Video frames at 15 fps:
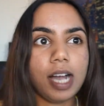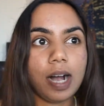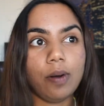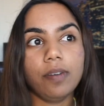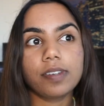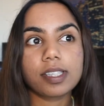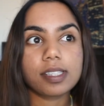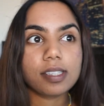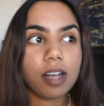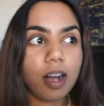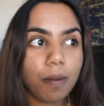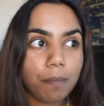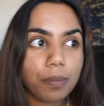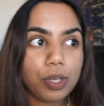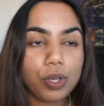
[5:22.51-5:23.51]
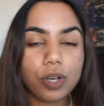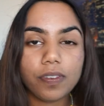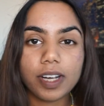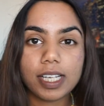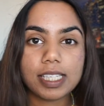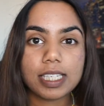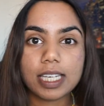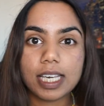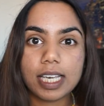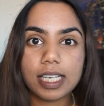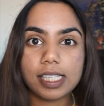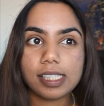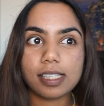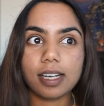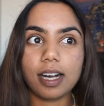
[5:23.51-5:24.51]
However, some
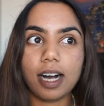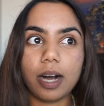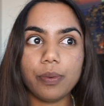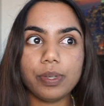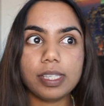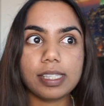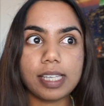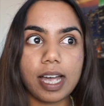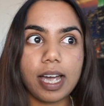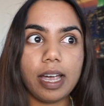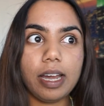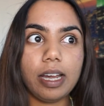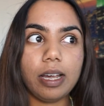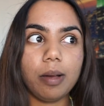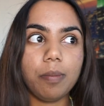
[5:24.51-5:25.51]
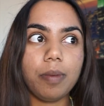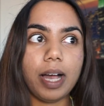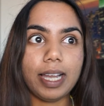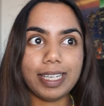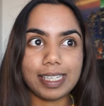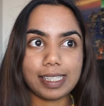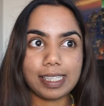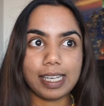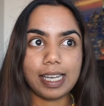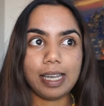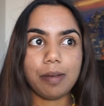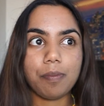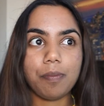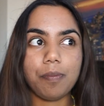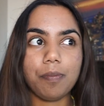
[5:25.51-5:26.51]
universities, I would say
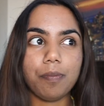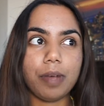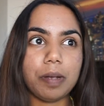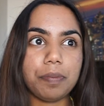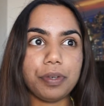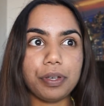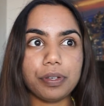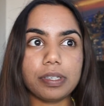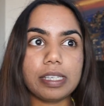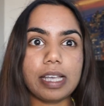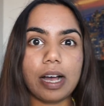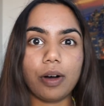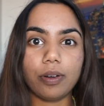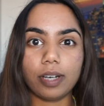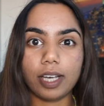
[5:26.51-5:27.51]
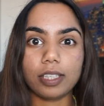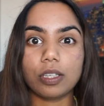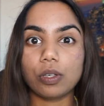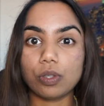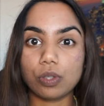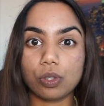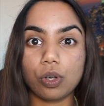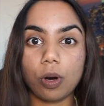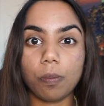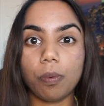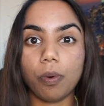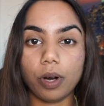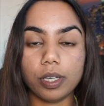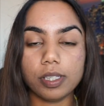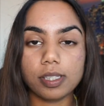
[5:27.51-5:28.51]
LSE, maybe UCL, like those top
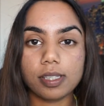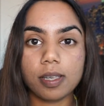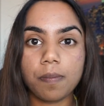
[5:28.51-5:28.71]
ones,